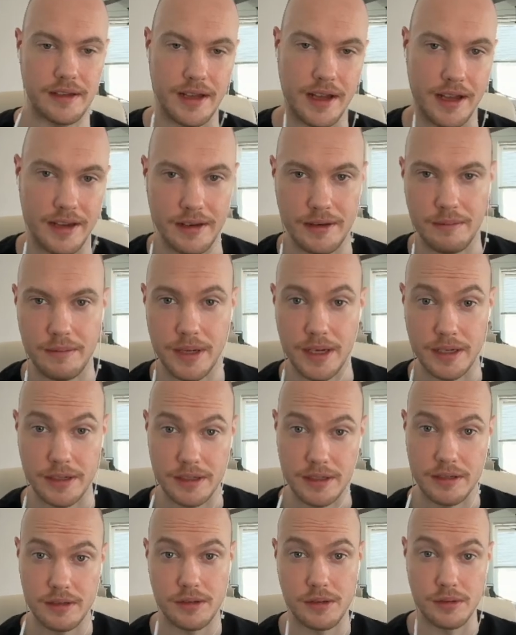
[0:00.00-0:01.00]
I
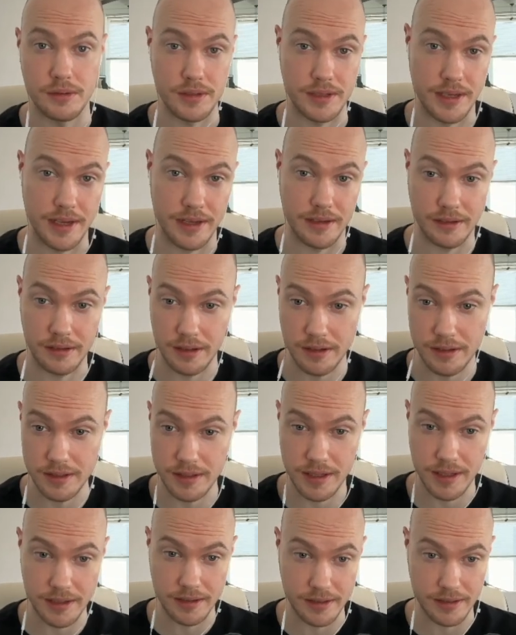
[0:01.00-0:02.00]
picked Tuesday and
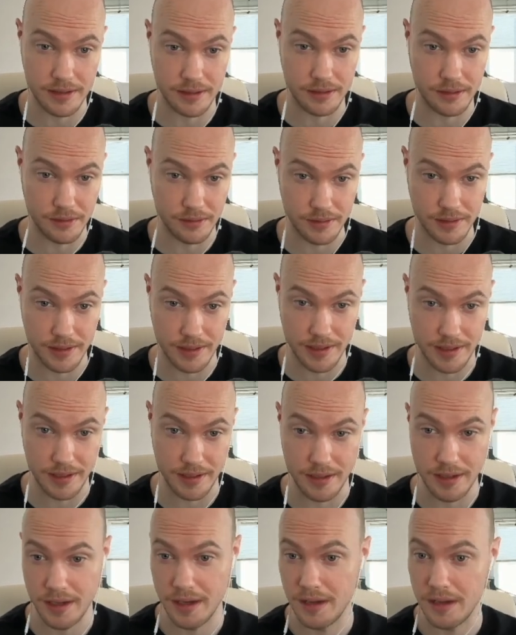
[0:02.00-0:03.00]
Thursday. This is Tuesday
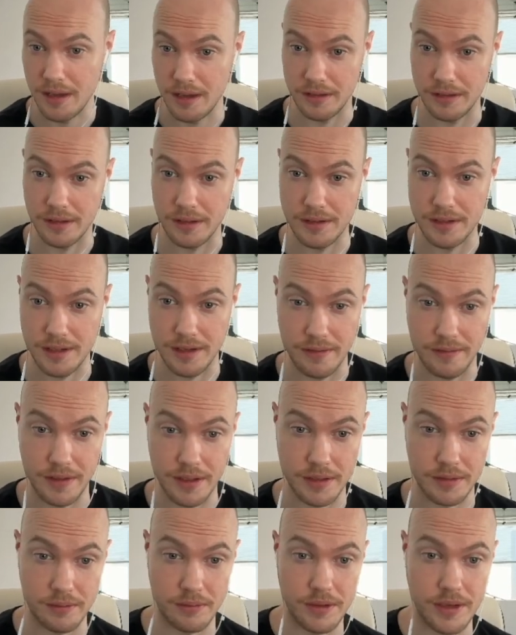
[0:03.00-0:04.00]
and Thursday of
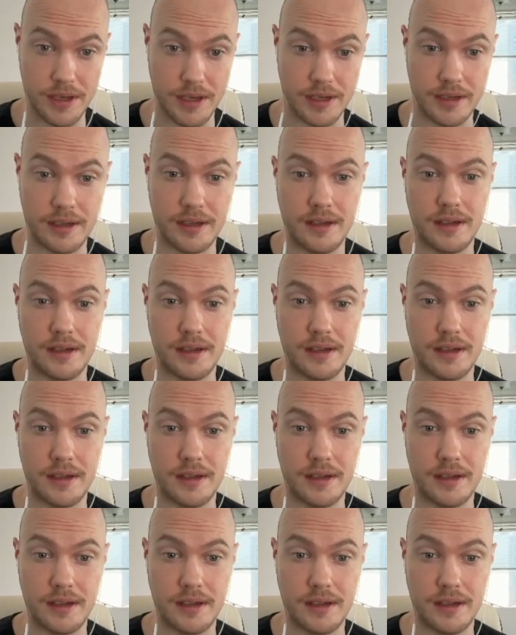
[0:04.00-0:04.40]
this week,